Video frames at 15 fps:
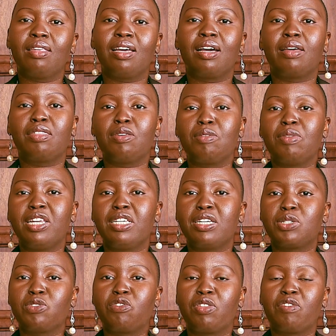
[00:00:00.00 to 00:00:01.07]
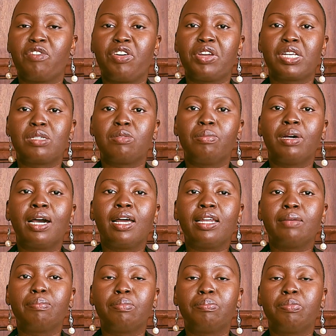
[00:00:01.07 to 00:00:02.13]
The leaders of the various
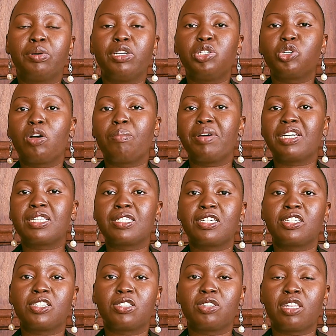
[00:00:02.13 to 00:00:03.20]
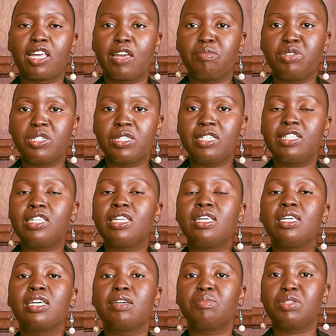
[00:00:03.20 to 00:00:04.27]
political parties such as the
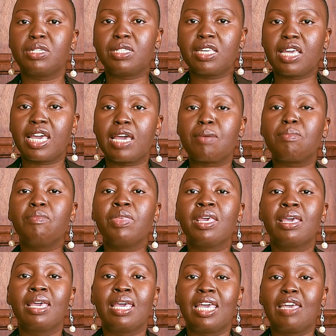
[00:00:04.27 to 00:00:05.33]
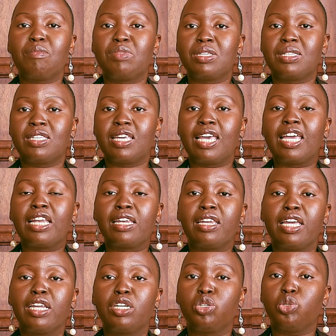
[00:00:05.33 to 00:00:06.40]
MDC-T, MDC-M, MDC-N
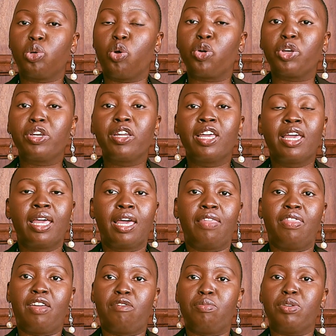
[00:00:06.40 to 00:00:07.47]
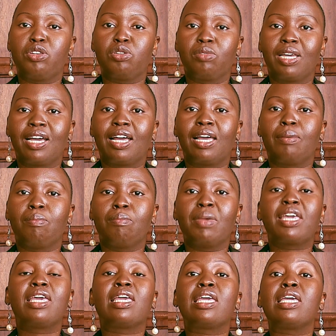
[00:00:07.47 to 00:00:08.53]
and DON, they've been
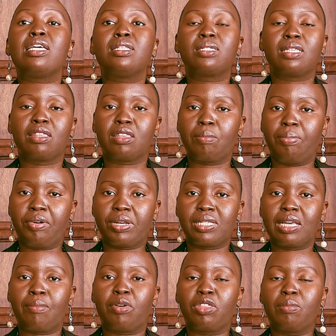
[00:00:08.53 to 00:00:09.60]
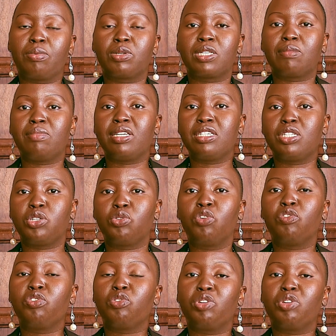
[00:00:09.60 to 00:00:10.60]
making hints in the press about the possibility of